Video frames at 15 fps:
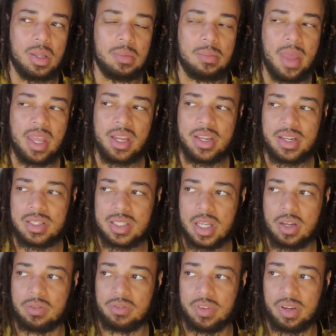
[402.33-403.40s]
making
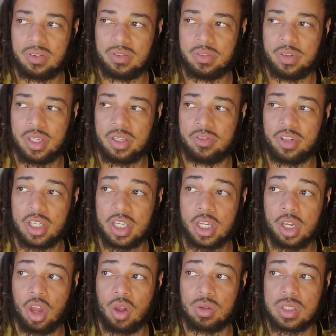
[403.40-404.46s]
yourself very, really, really
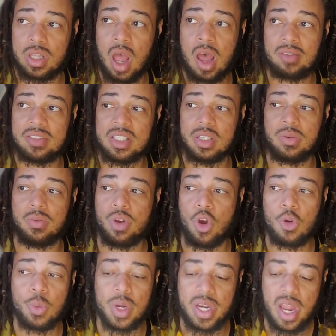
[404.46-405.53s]
closed off to no
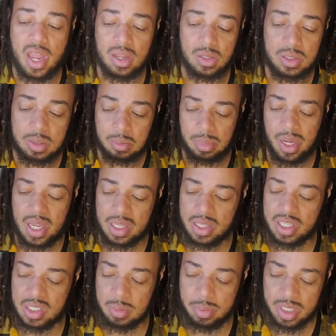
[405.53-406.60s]
one else but
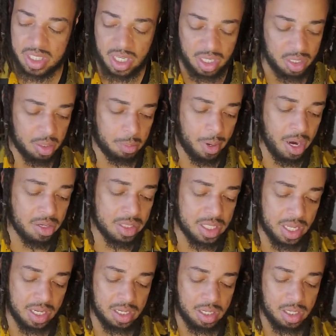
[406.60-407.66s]
this particular
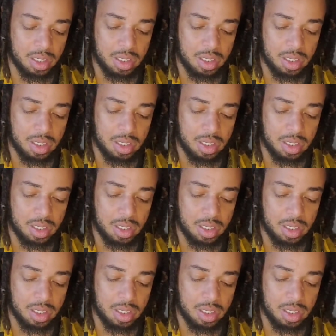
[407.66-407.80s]
person,